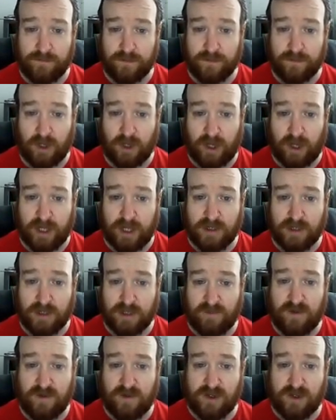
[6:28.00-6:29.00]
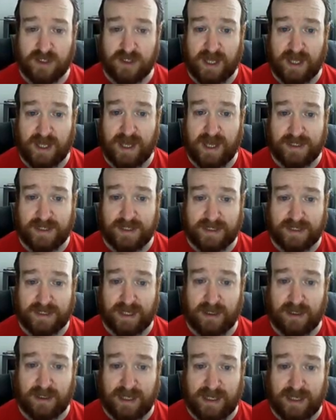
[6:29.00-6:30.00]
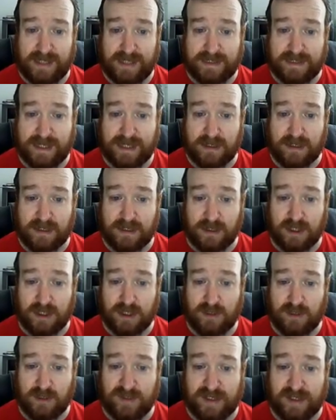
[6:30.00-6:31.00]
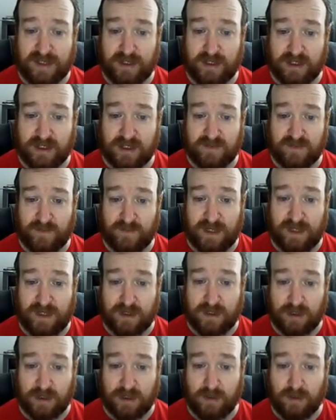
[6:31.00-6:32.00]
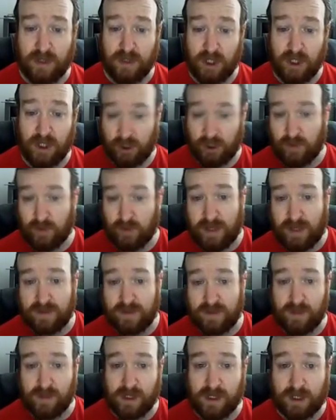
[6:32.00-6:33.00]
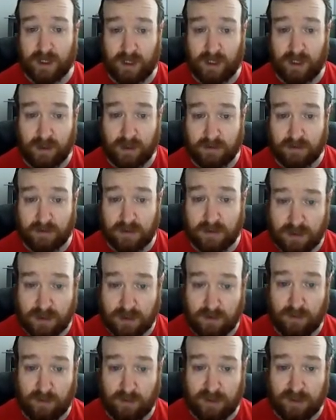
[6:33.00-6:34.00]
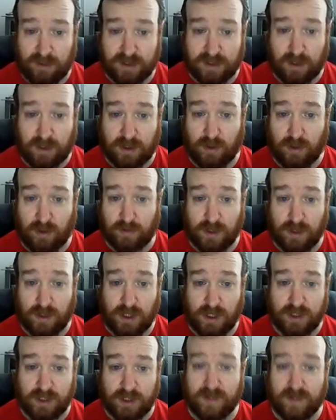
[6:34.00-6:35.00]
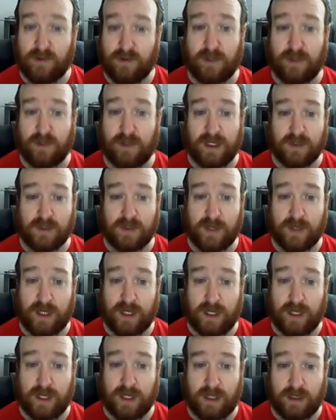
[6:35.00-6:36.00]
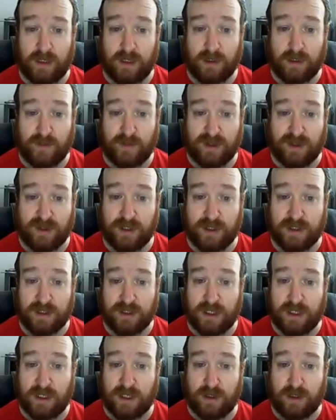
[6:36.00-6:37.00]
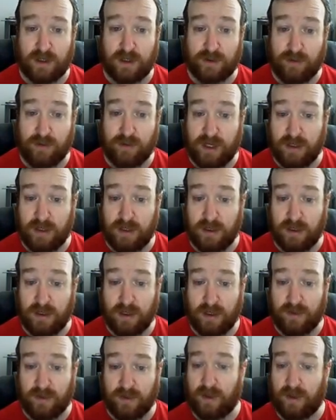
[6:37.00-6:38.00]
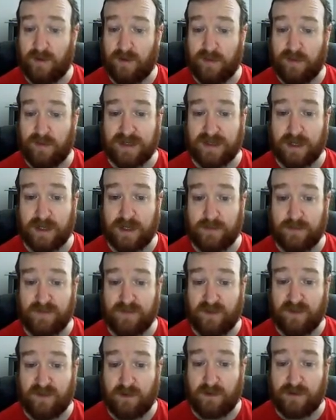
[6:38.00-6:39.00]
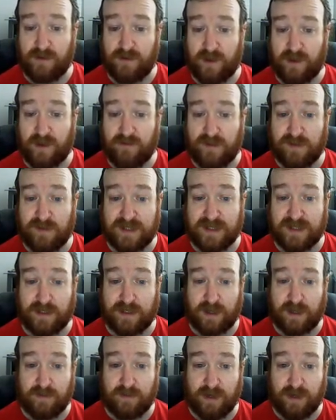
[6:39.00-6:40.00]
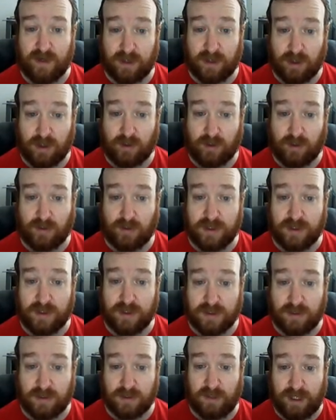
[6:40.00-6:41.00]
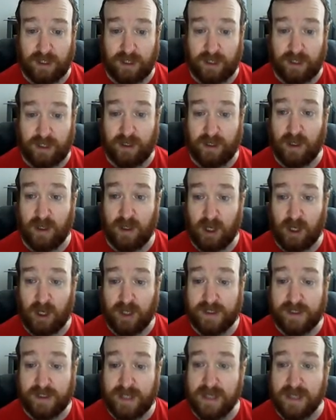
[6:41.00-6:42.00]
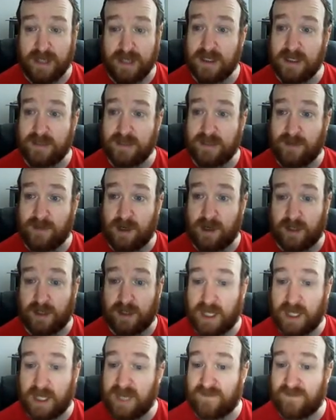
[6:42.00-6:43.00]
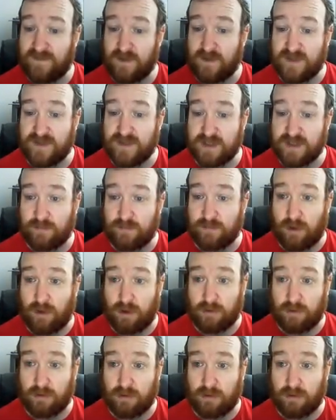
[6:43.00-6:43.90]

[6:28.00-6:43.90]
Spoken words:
Okay, so if you just add together the 2 percentages from these 2, you'll get the mark here. Solar plus coal, so that would be 33%. If I wrote 33% and I'd written coal and solar here, I'd get this mark even though this is wrong.